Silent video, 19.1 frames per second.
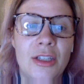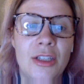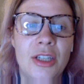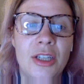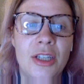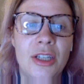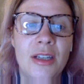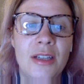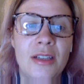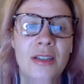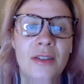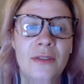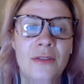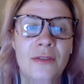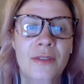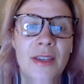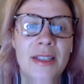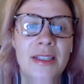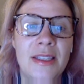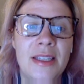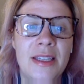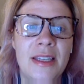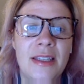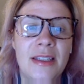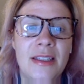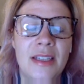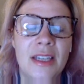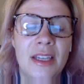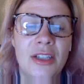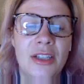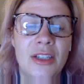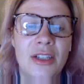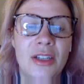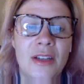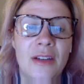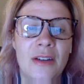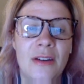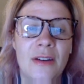Cheetahs are facing
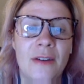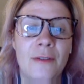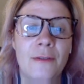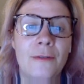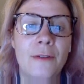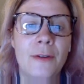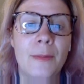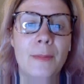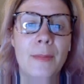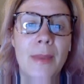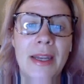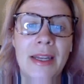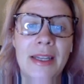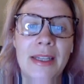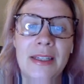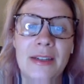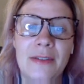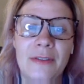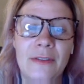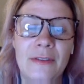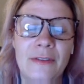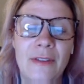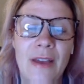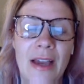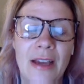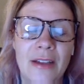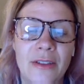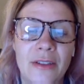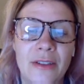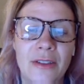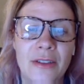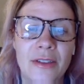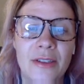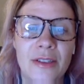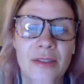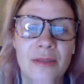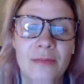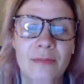extinction from many different
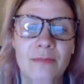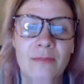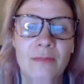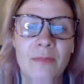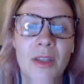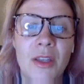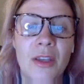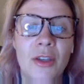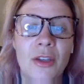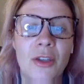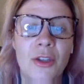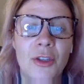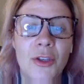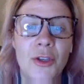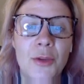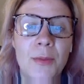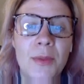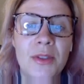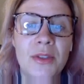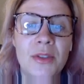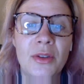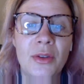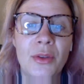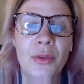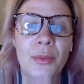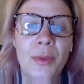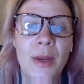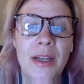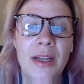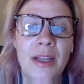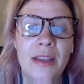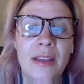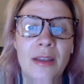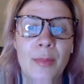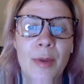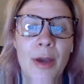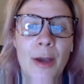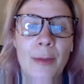factors. Humans are
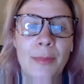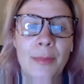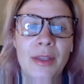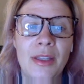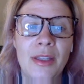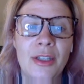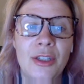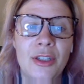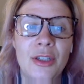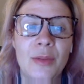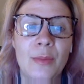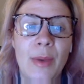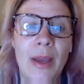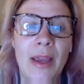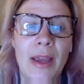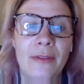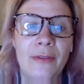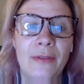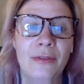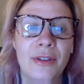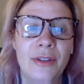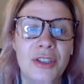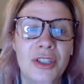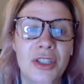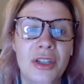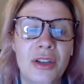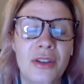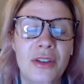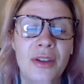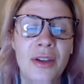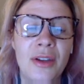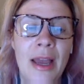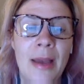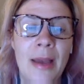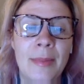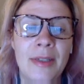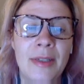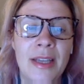threatening the population by infringing on their
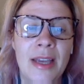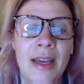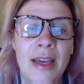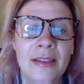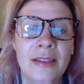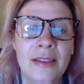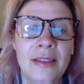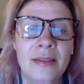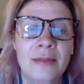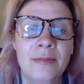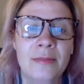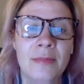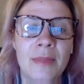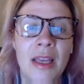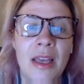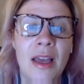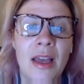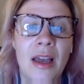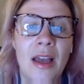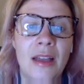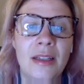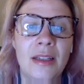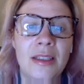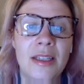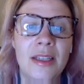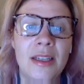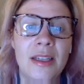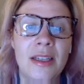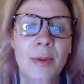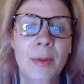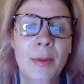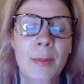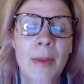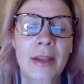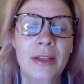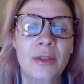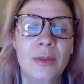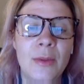habitats, hunting, and
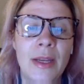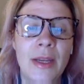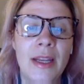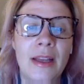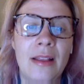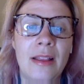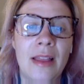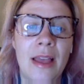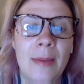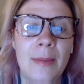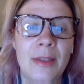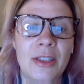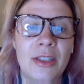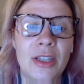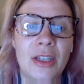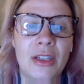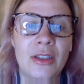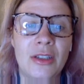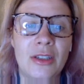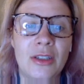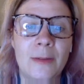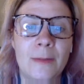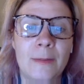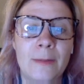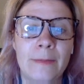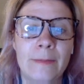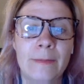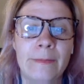perpetuating climate change.